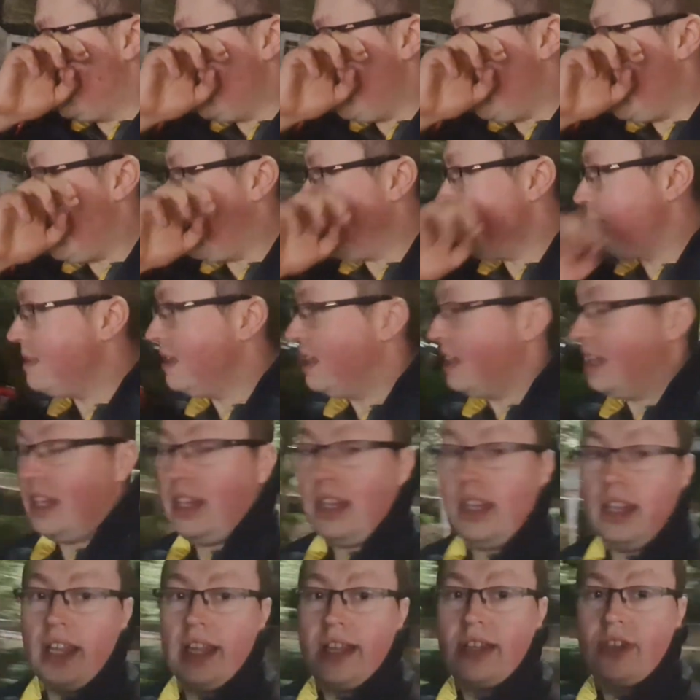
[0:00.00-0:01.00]
yeah,
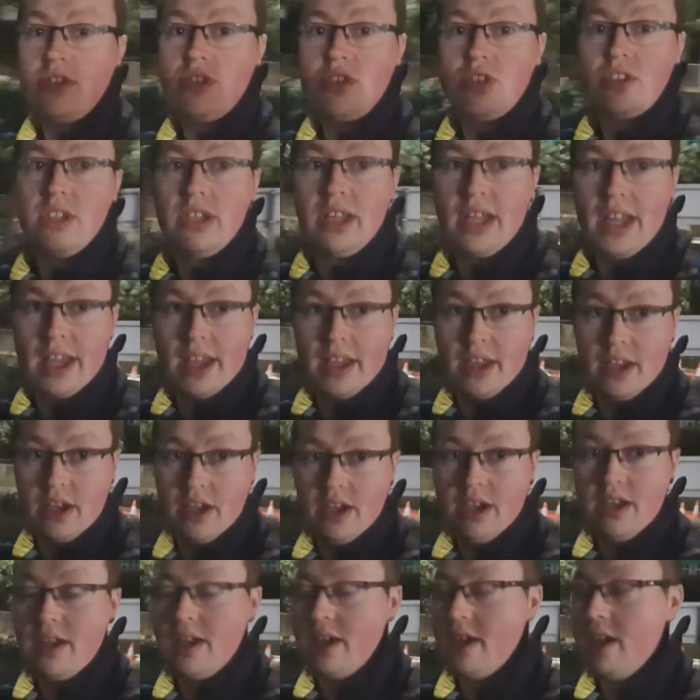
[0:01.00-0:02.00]
I'm literally
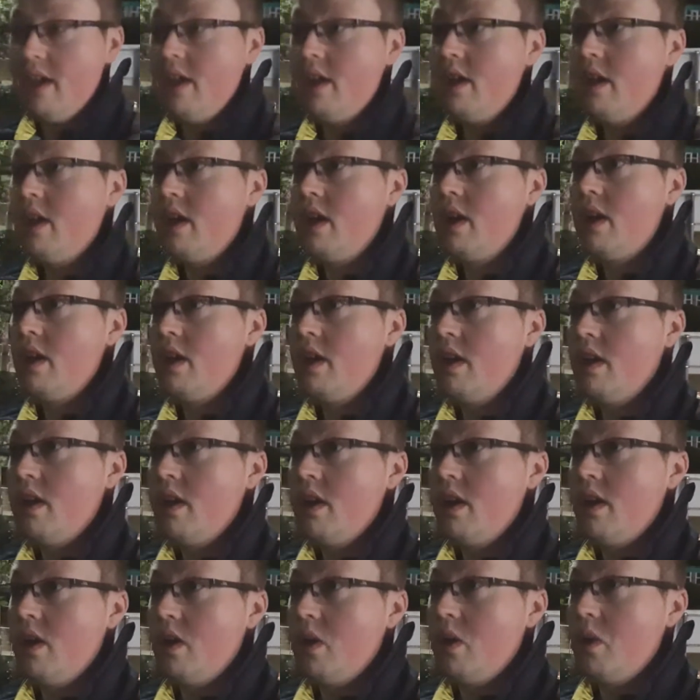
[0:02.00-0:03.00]
gonna
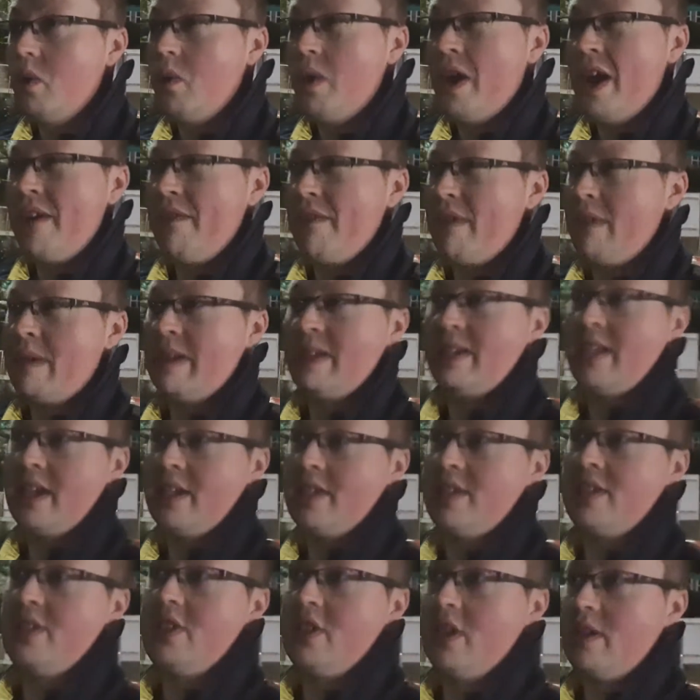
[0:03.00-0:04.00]
wait for my
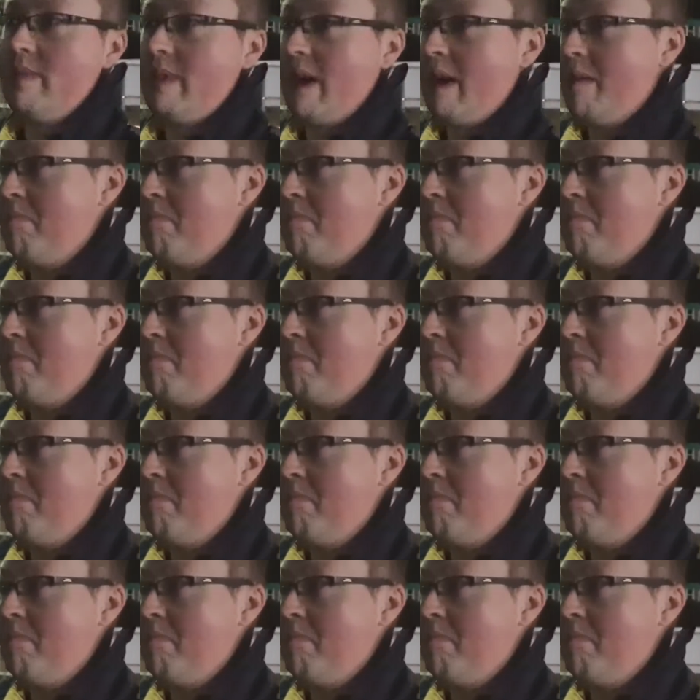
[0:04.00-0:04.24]
taxi to come.